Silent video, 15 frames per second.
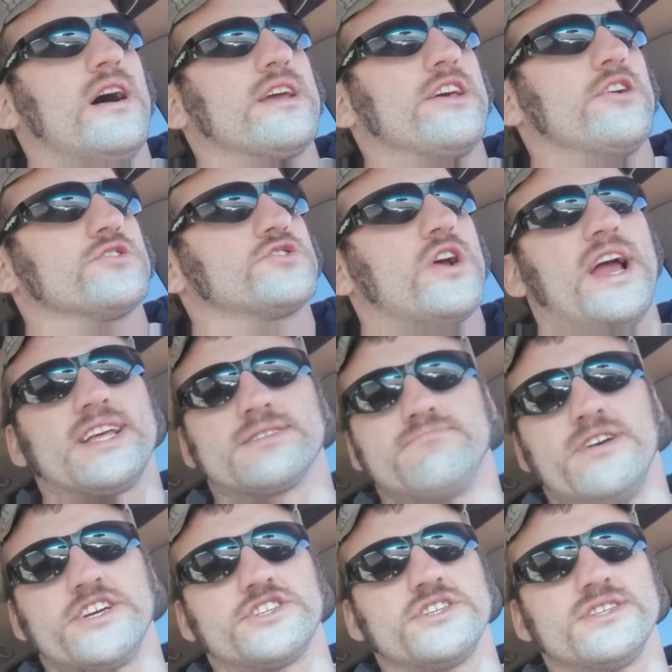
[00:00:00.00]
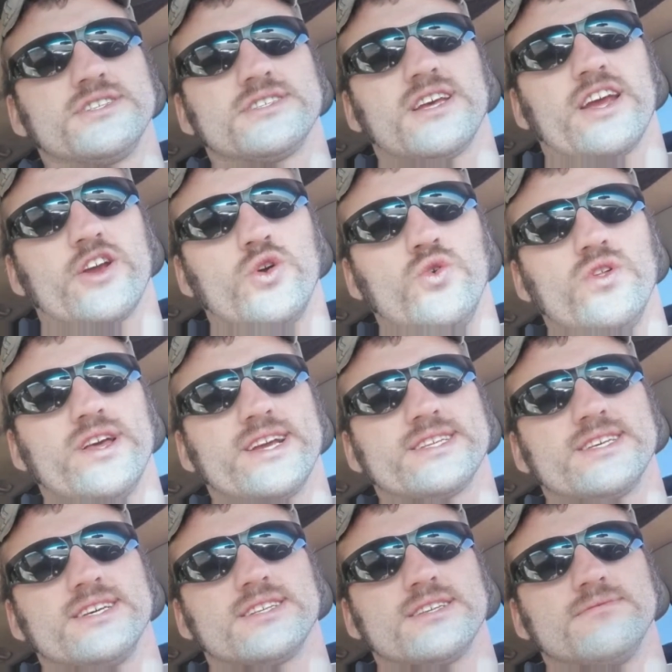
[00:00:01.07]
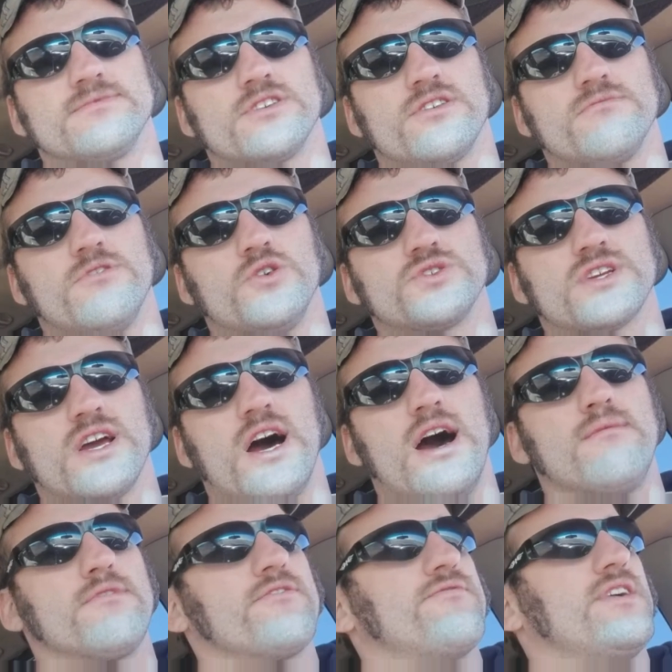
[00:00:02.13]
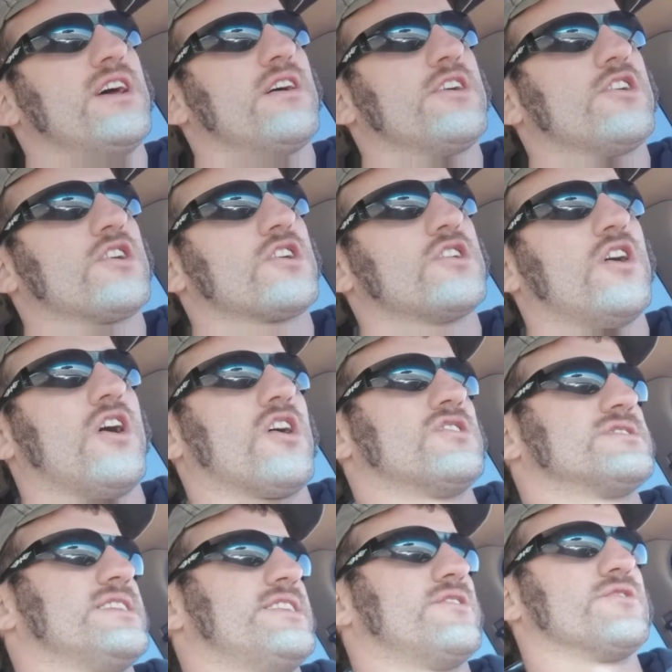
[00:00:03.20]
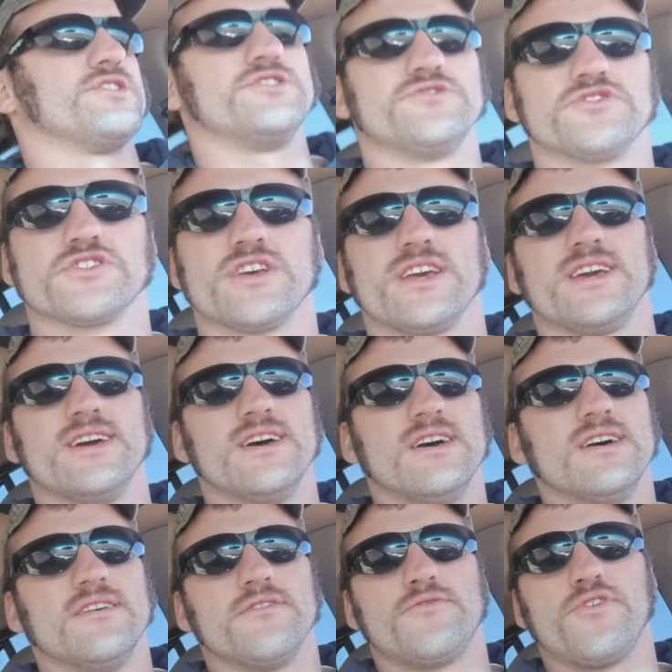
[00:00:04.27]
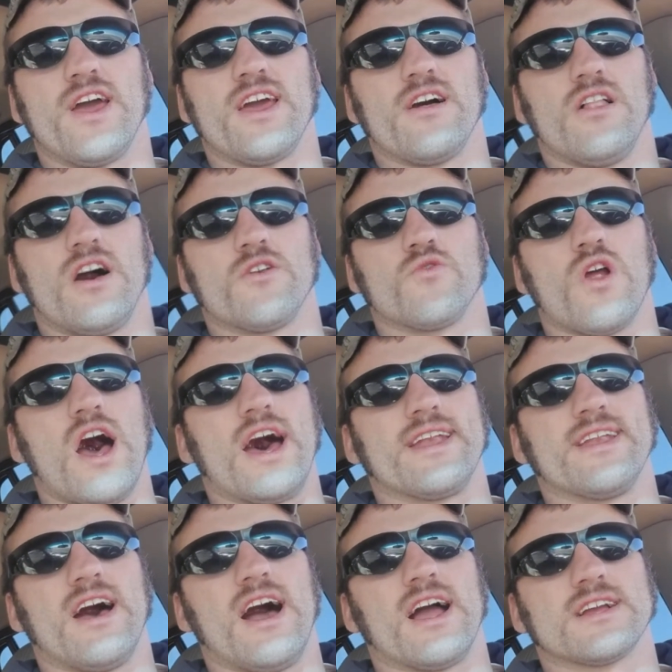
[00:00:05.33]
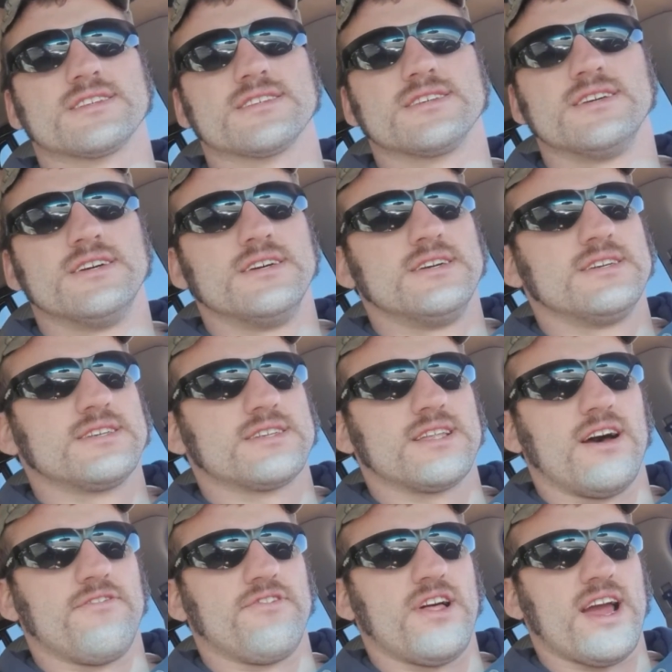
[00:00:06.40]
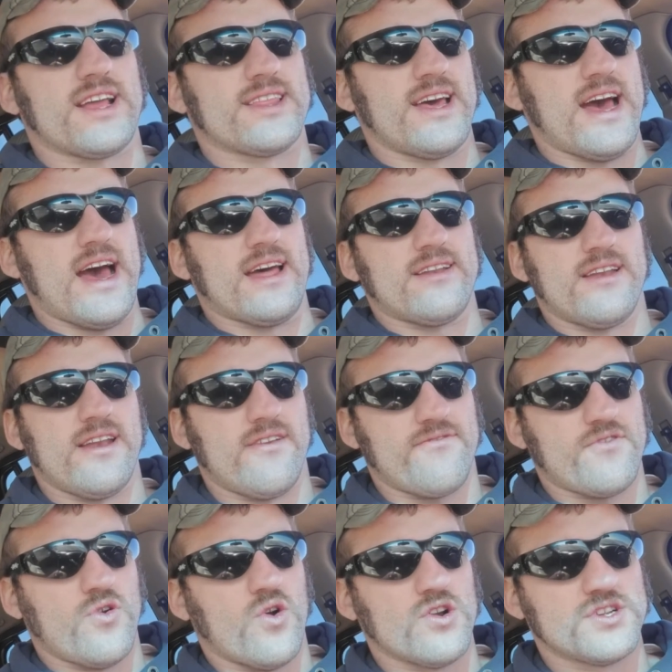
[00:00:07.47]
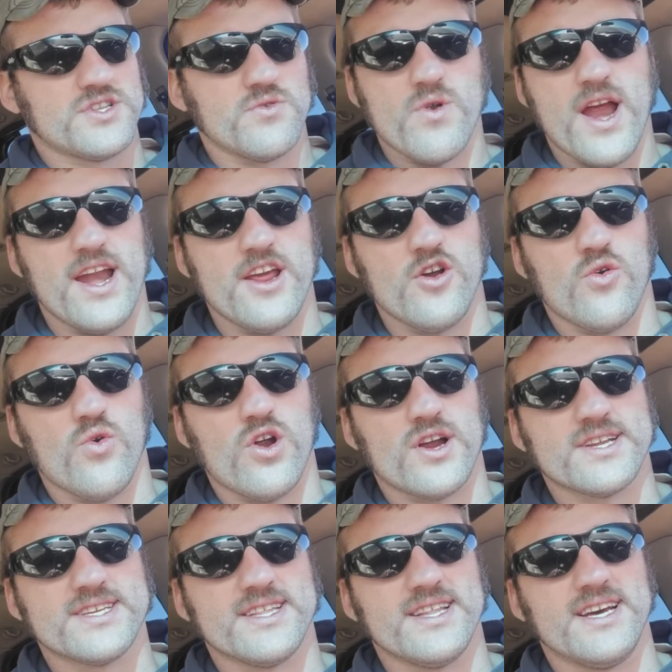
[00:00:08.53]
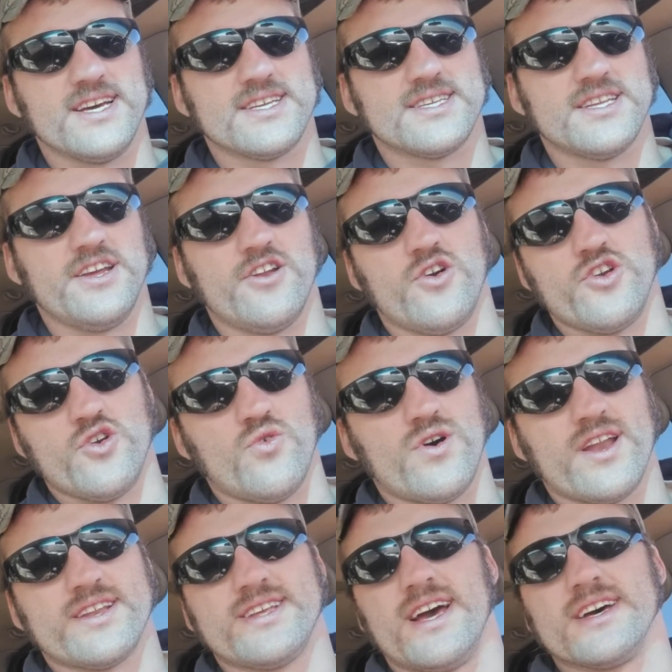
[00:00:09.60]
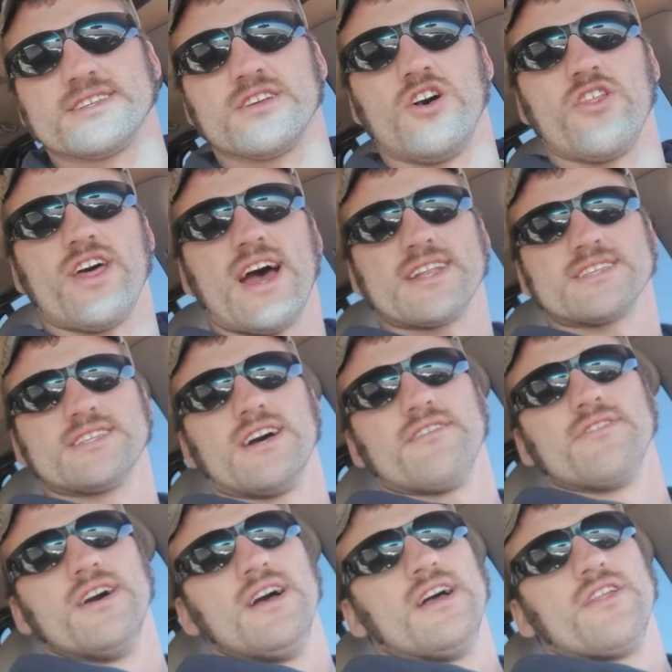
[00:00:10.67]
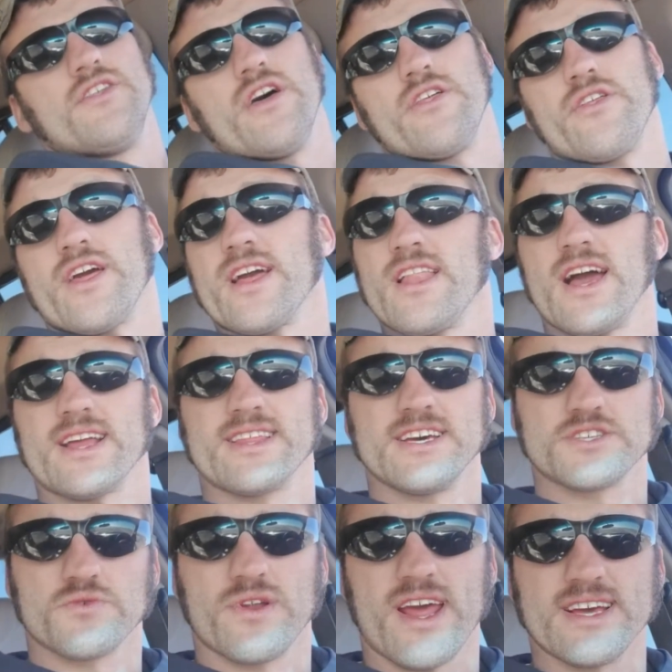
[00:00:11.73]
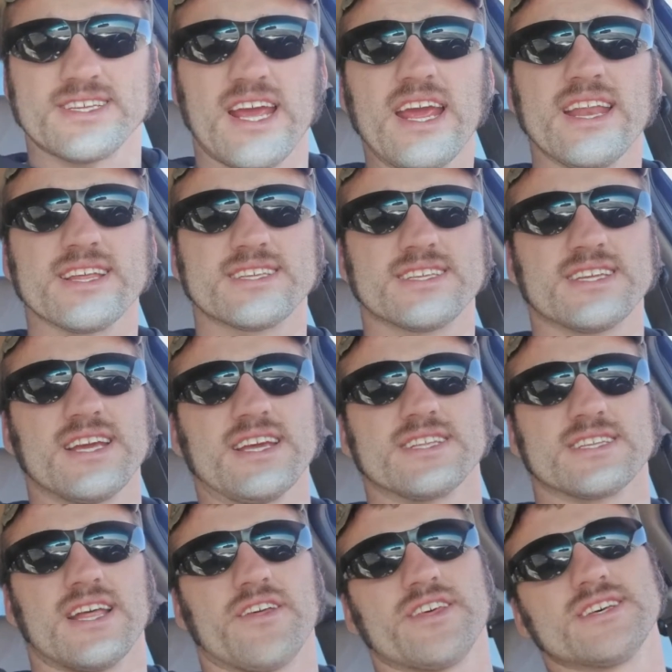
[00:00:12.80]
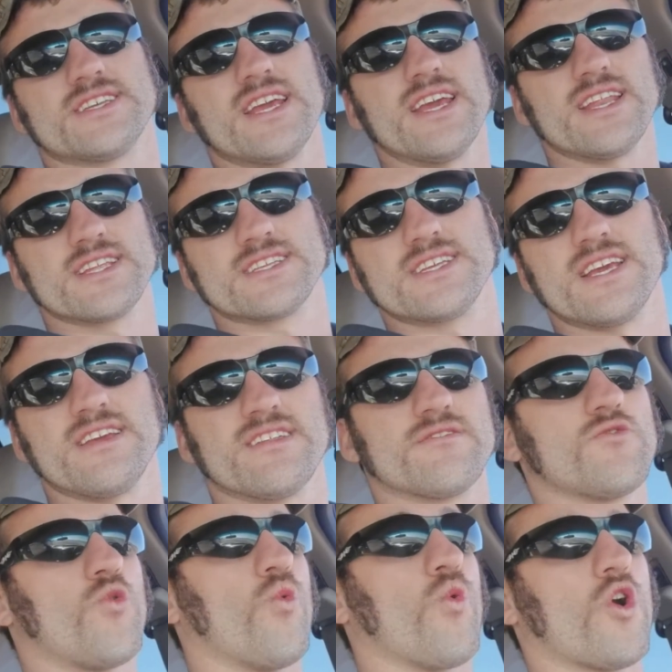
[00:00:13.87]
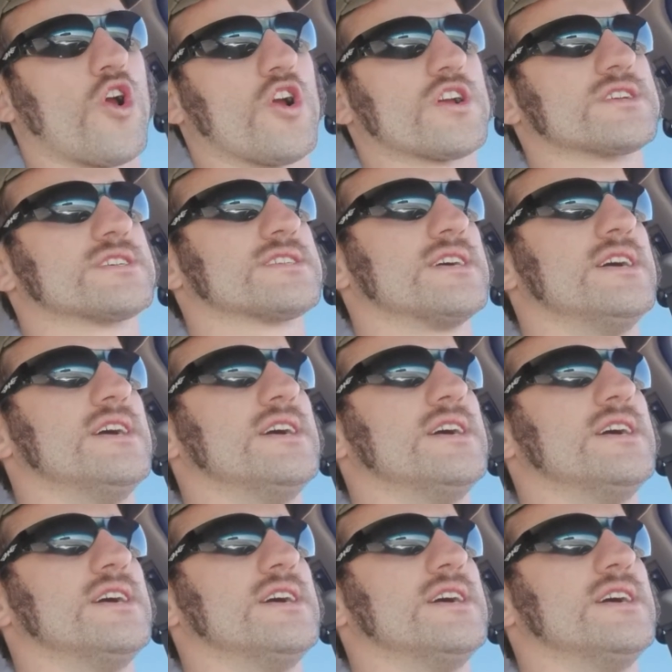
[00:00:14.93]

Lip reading: You know, transmissions and cooling systems are the most common failure in cars. They don't usually fail on rod knocks, stuff like that. And of course the radio works in this. You know, you'll want to test all that stuff. The other thing, like this one has heated seats. Now this heated seat works.